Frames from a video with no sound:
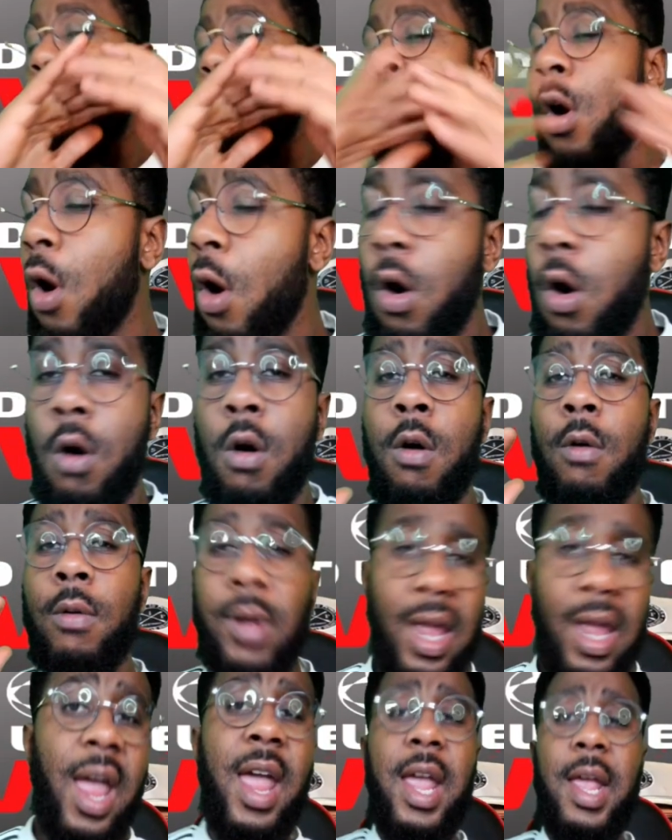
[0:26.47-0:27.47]
the whole
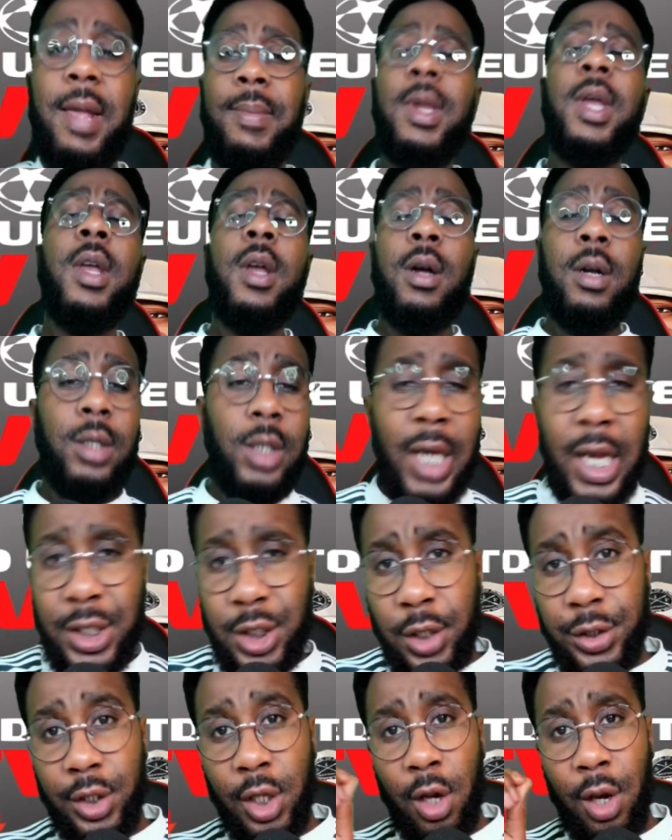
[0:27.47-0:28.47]
game it's
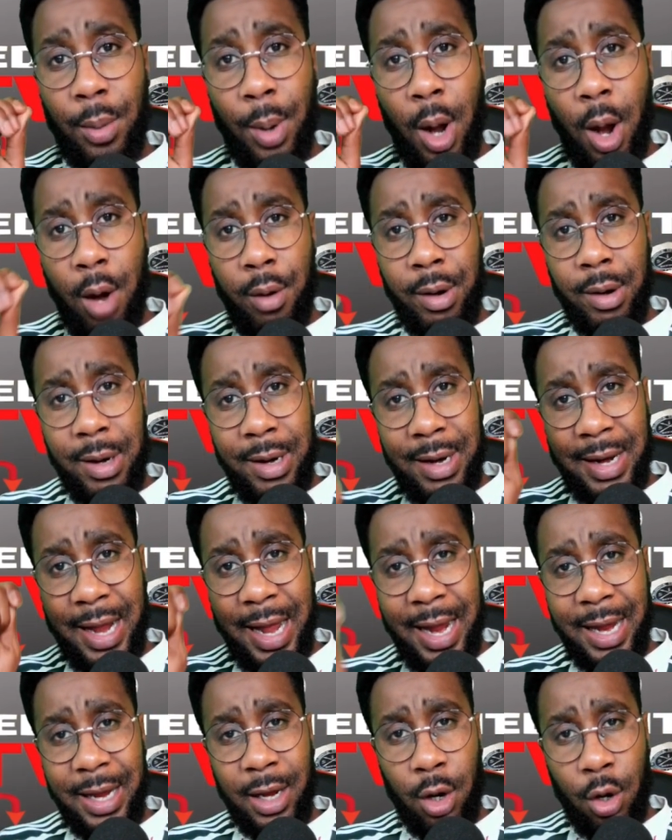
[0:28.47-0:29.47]
just a, a
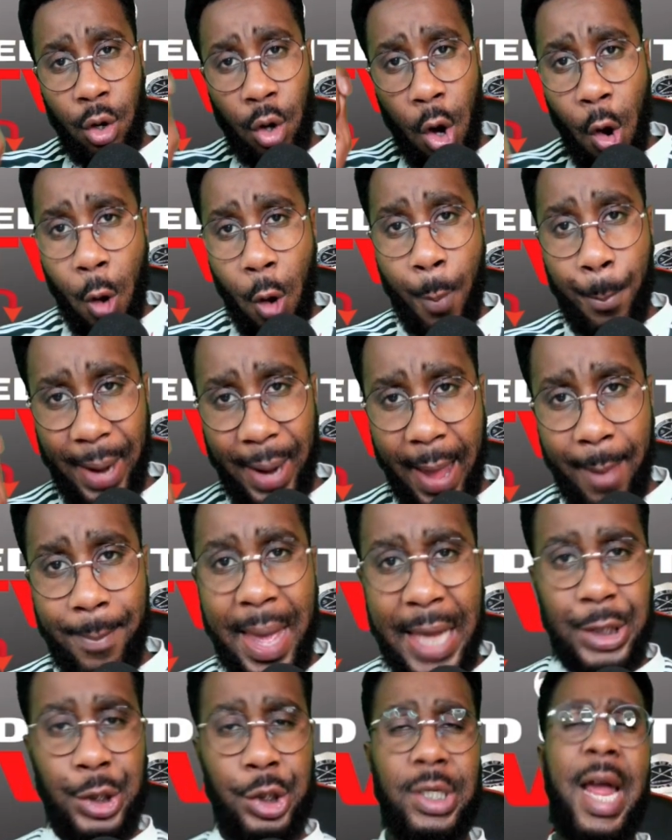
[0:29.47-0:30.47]
late goal by
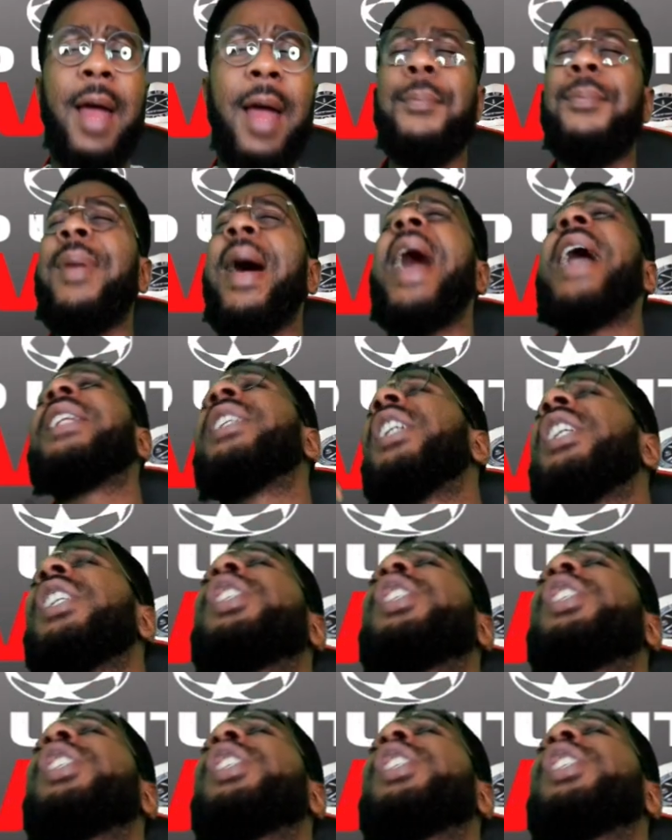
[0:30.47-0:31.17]
Manchester United by the